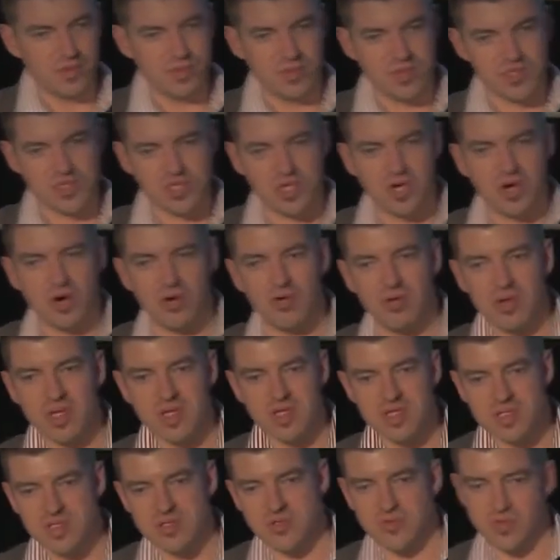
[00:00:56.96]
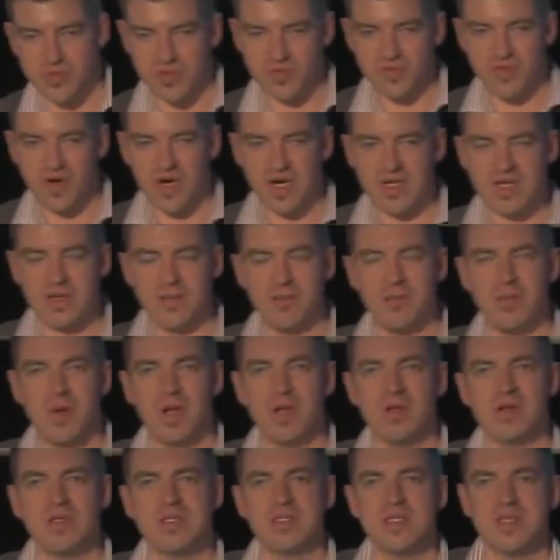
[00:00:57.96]
which goal is to provide a
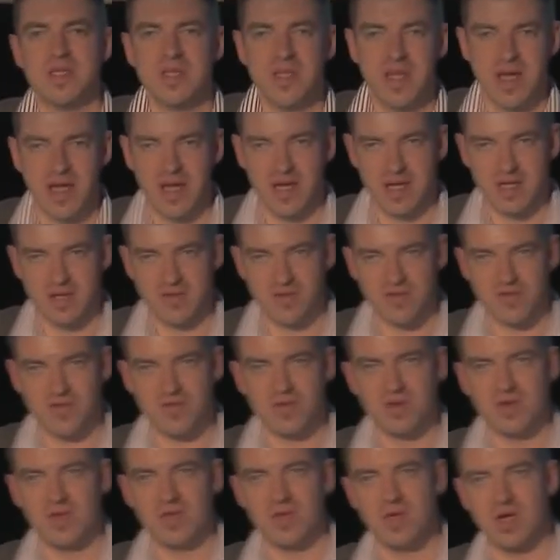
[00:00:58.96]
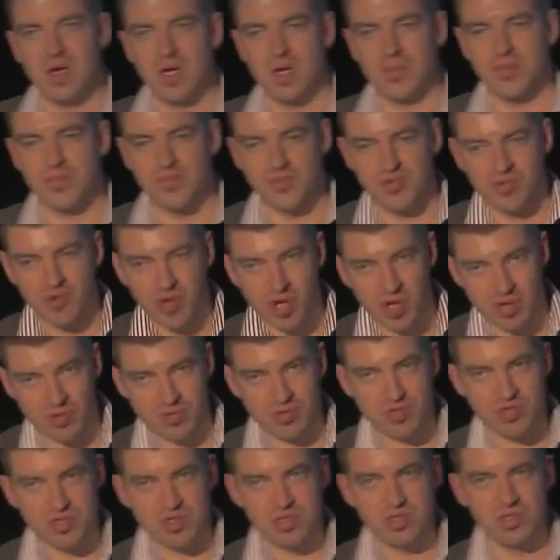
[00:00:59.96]
multi-layered
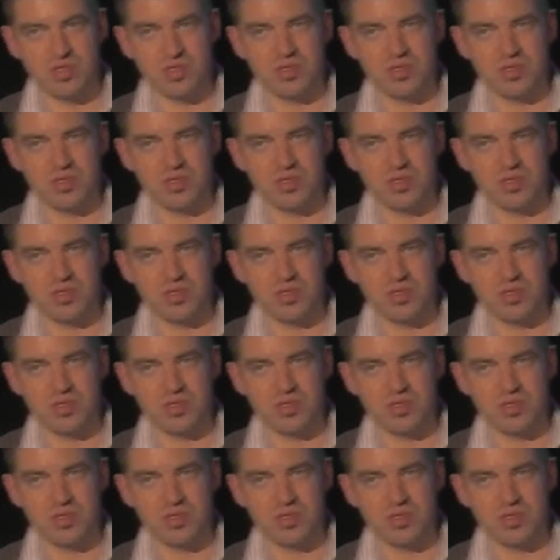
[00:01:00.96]
approach